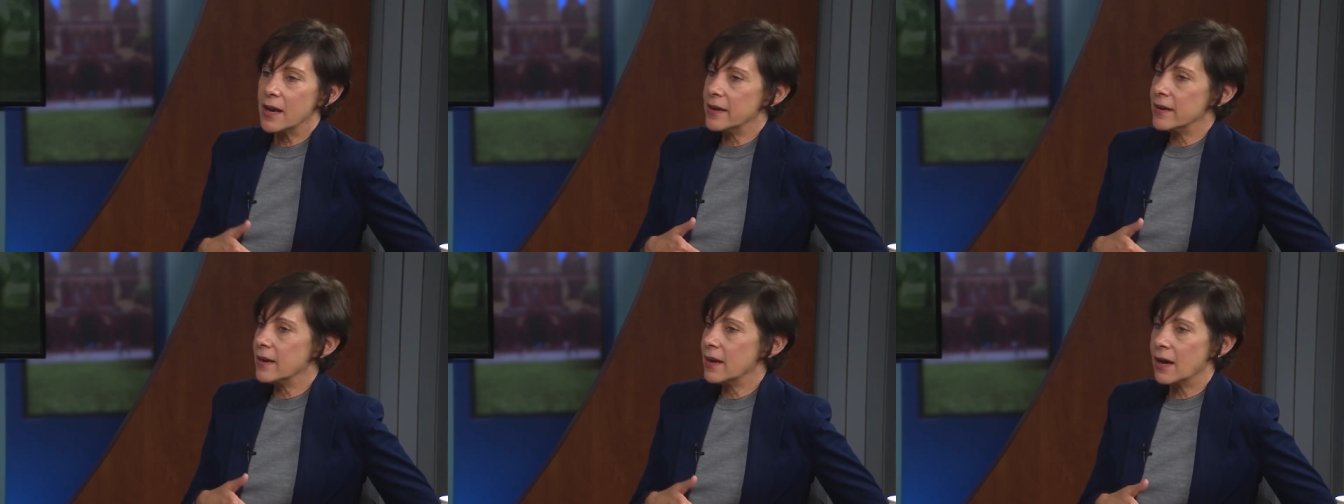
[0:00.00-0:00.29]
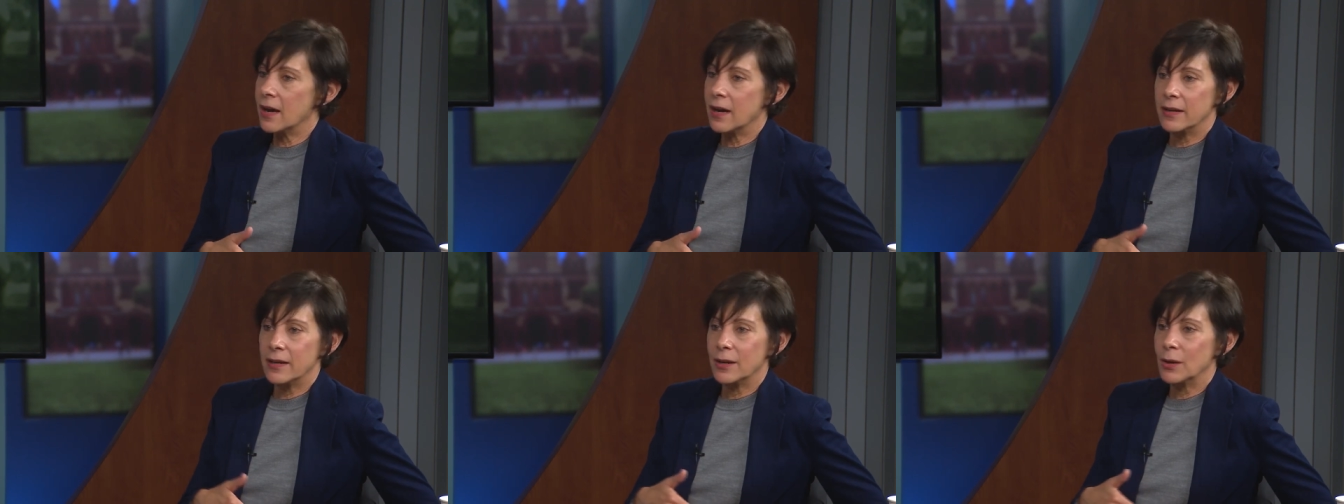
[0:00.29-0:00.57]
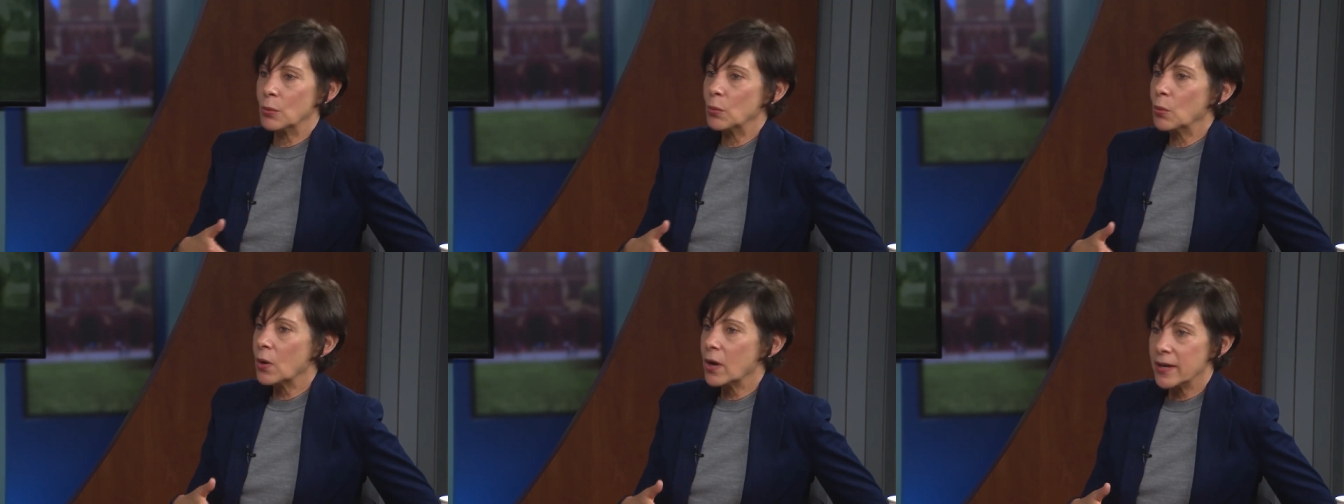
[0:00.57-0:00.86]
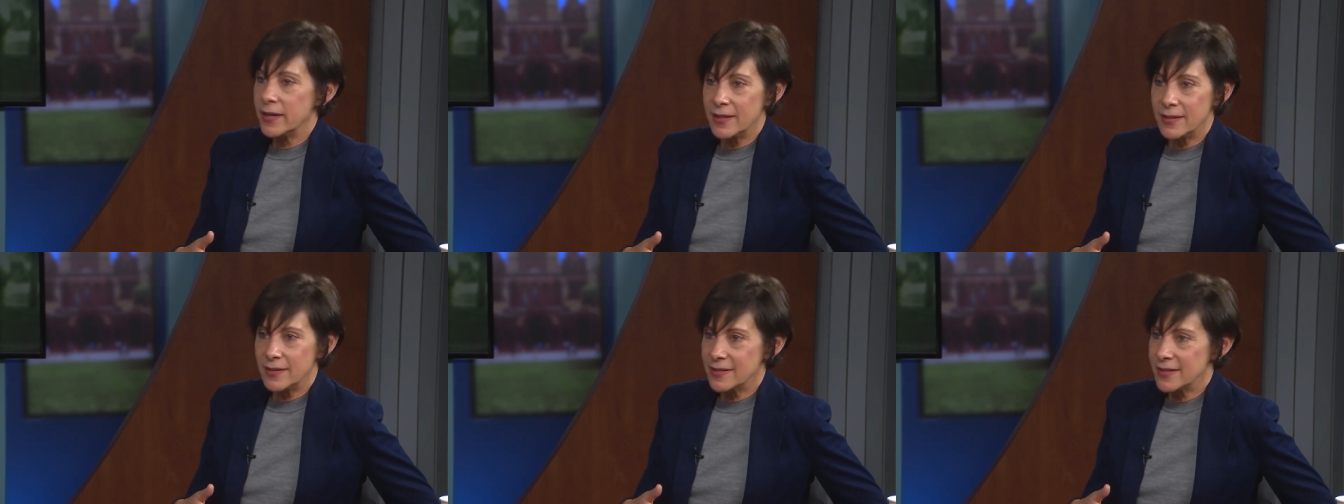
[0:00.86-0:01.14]
not a
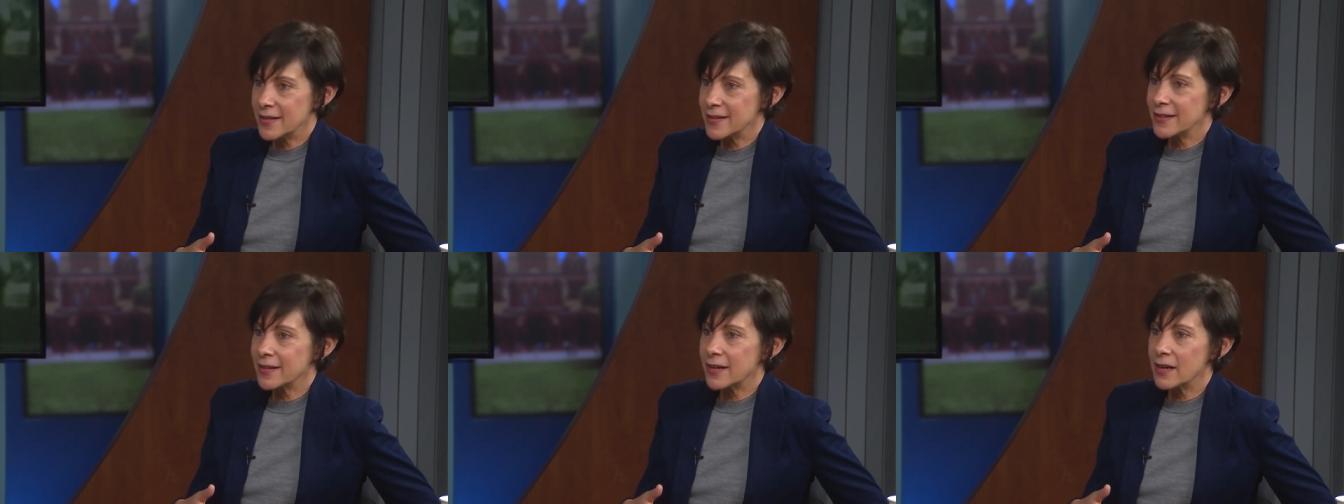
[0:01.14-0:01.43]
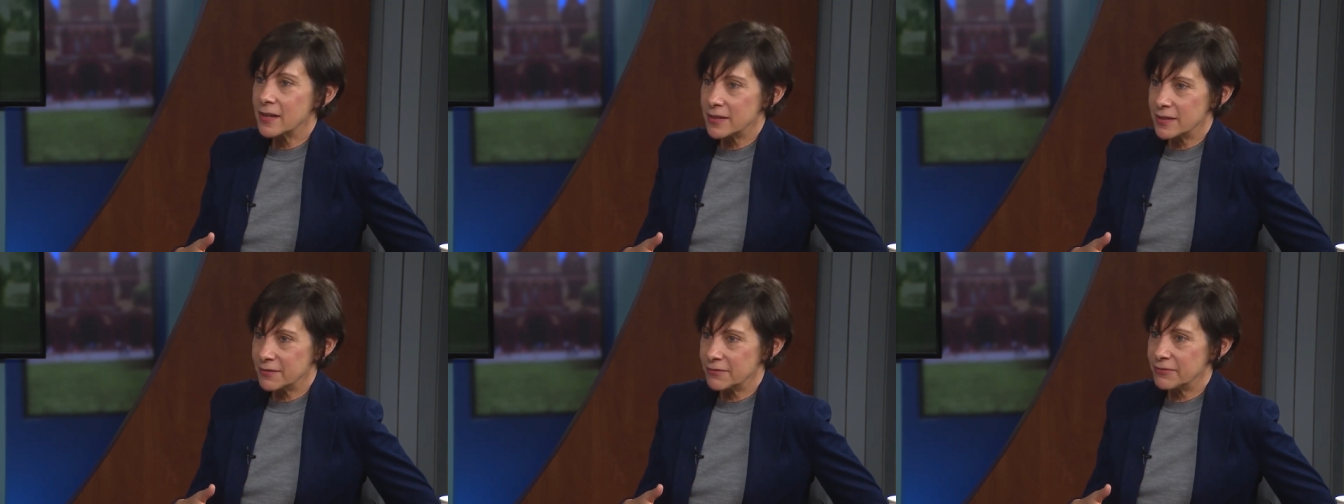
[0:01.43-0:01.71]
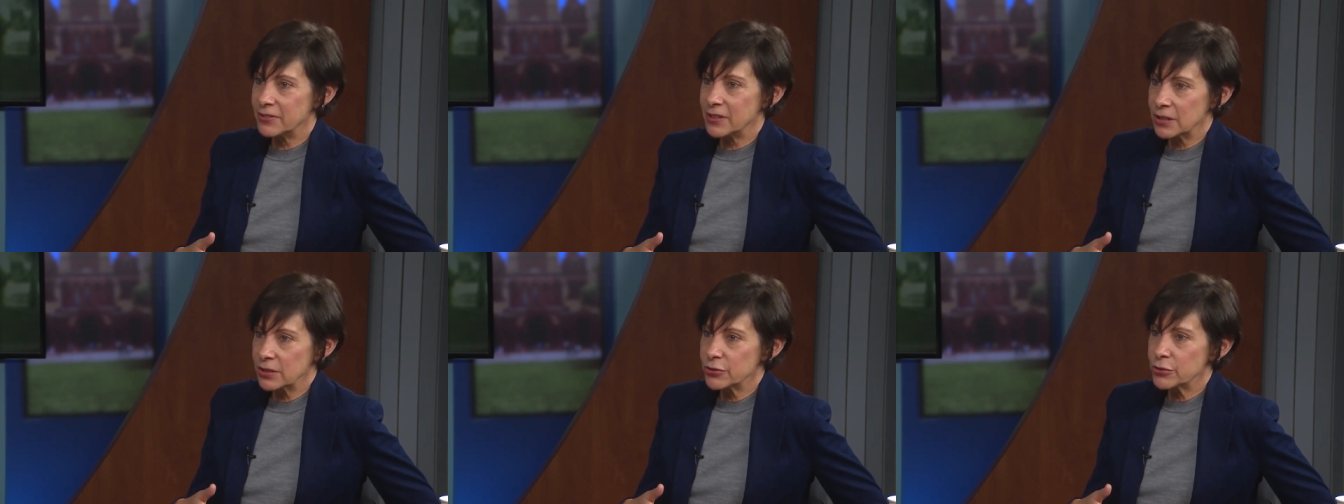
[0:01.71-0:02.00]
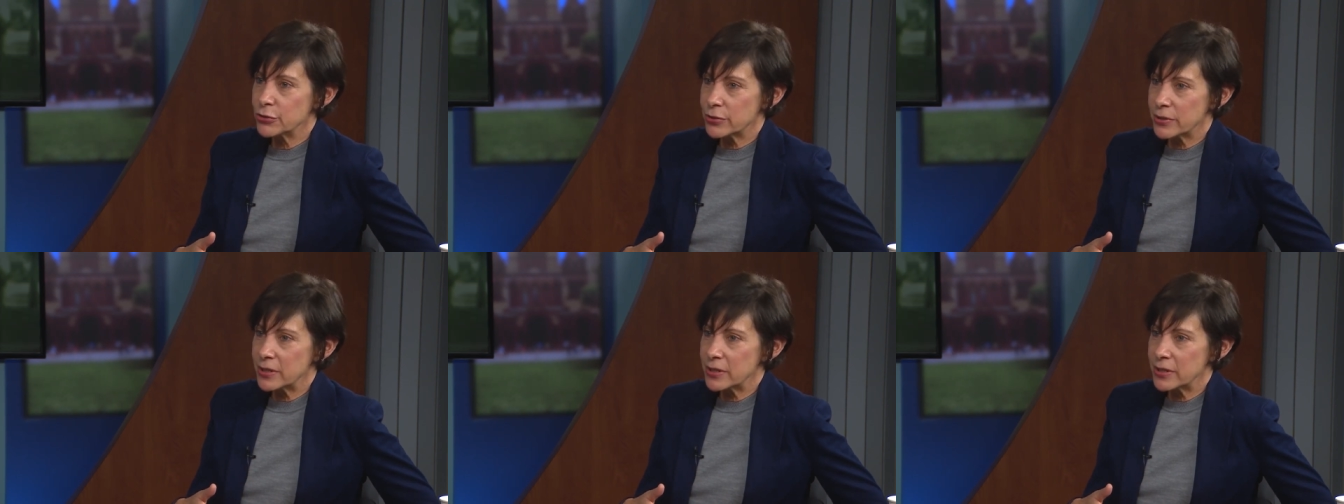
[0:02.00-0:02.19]
one and done kind of field